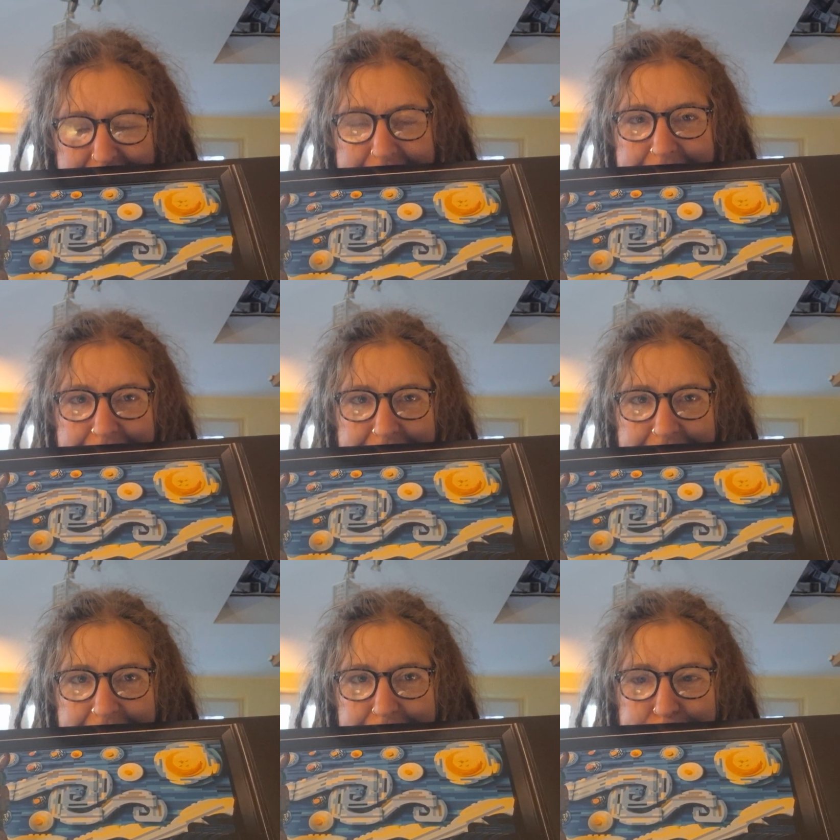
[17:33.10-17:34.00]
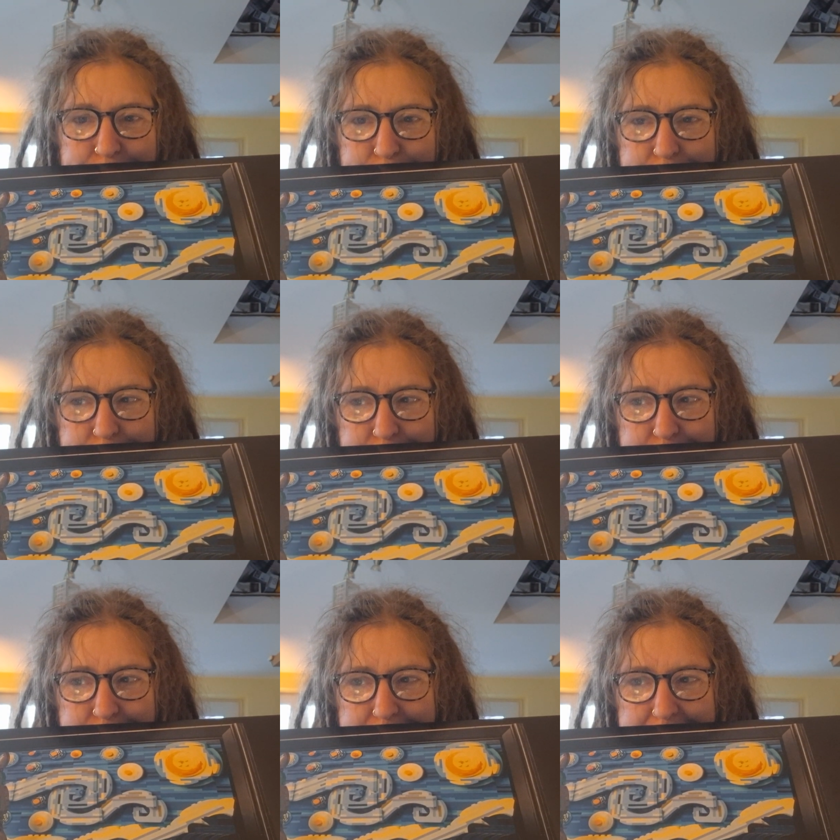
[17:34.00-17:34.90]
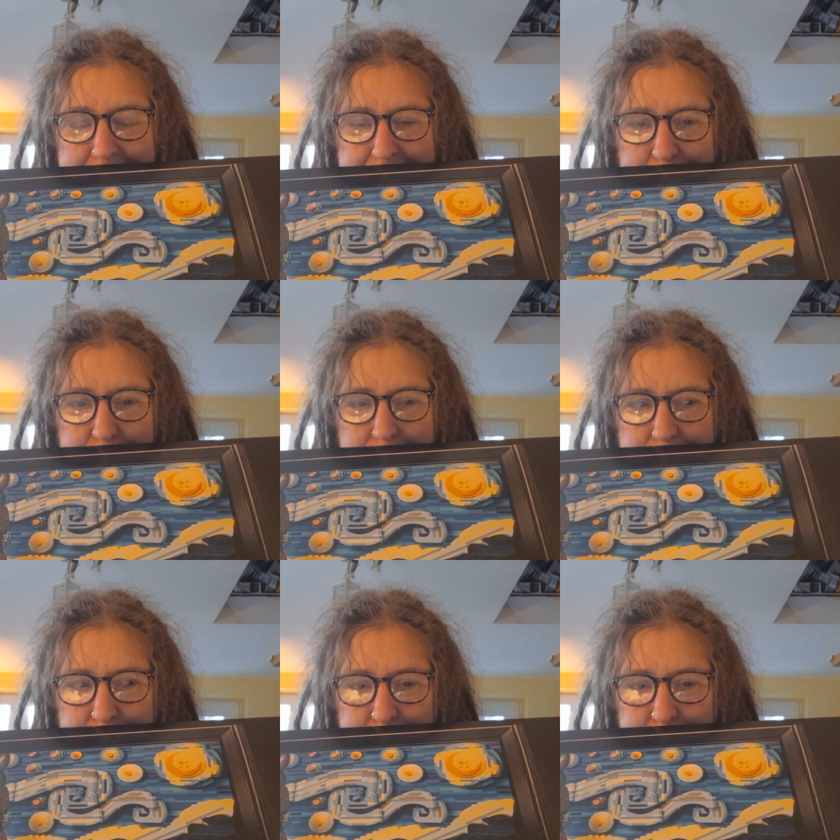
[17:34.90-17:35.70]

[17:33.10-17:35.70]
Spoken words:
Oh, I so want to start this one.